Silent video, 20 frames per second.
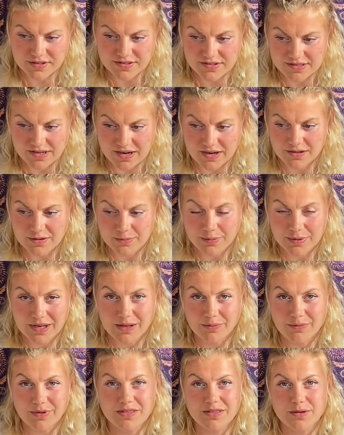start
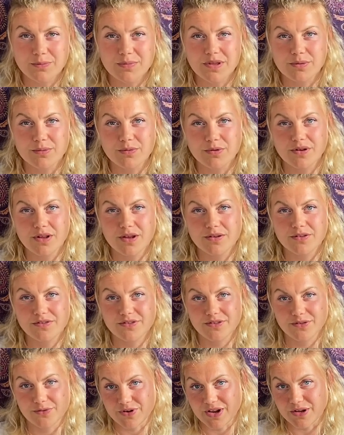blaming the people
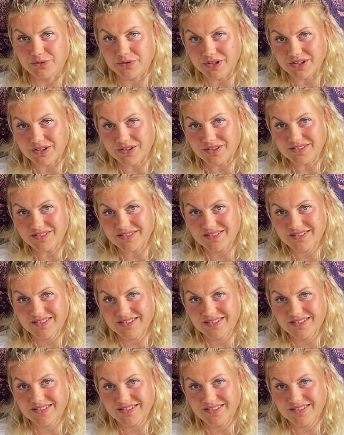surrounding us.